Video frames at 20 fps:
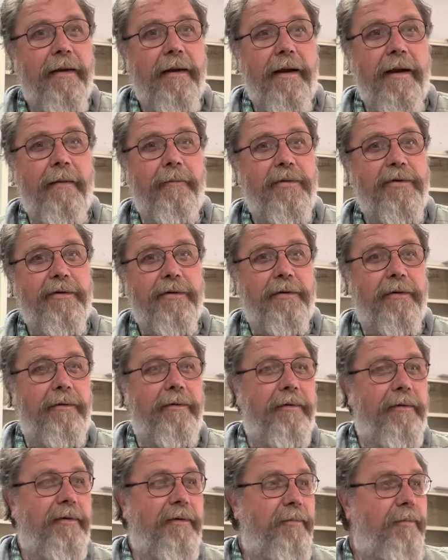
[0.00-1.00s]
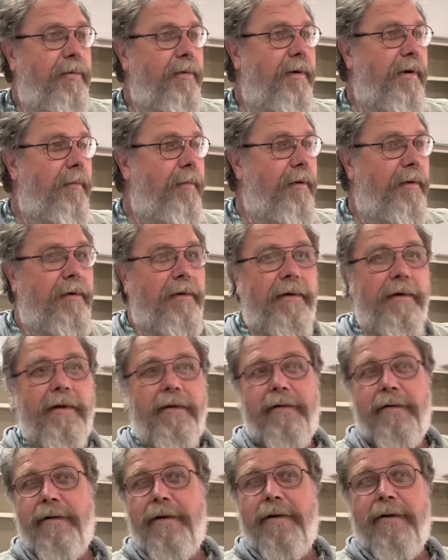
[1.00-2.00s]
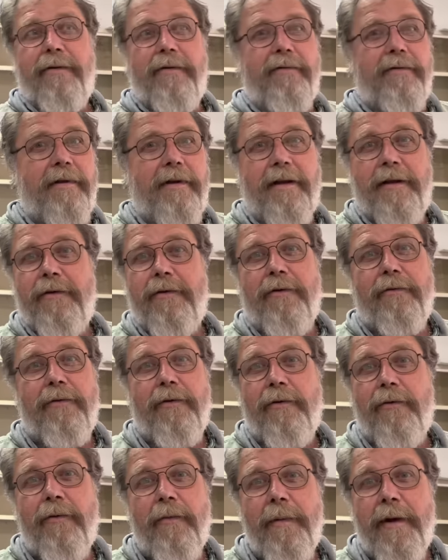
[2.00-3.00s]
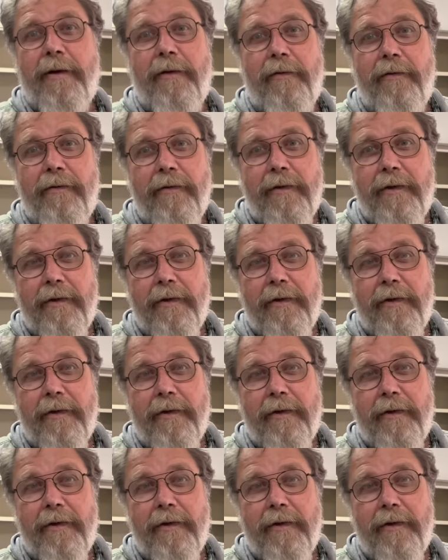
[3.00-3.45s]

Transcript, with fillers: I'm sure there's probably a hundred others that I don't know about